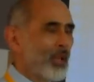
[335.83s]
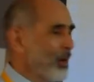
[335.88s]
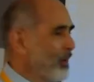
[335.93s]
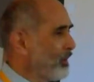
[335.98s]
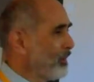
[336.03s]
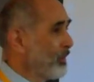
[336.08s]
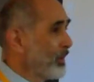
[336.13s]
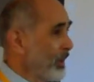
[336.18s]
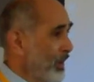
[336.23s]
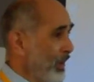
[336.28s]

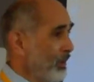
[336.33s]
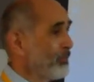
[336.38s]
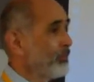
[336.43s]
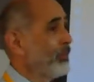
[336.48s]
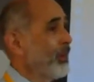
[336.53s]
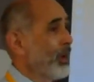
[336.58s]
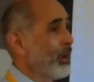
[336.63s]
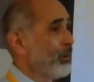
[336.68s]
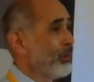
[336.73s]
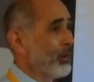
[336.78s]
Now,
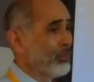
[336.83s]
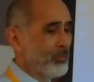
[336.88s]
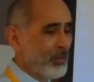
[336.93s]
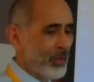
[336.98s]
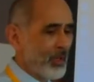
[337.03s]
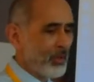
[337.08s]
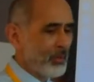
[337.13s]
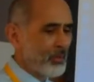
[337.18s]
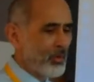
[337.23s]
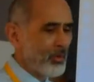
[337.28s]
without follow-up,
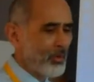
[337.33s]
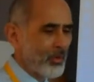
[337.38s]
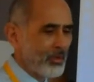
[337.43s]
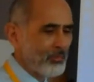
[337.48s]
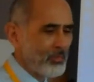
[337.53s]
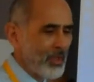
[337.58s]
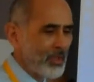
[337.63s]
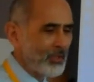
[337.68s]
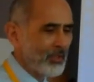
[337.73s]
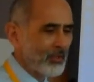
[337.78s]
without
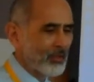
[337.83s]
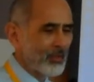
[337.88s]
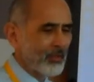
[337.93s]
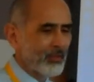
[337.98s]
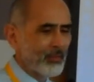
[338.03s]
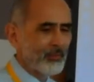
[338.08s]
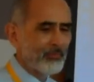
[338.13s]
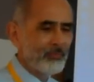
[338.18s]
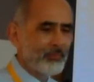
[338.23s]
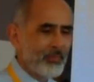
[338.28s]
cohort
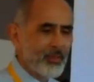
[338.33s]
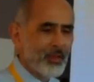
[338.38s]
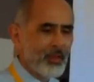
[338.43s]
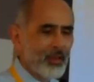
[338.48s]
maintenance.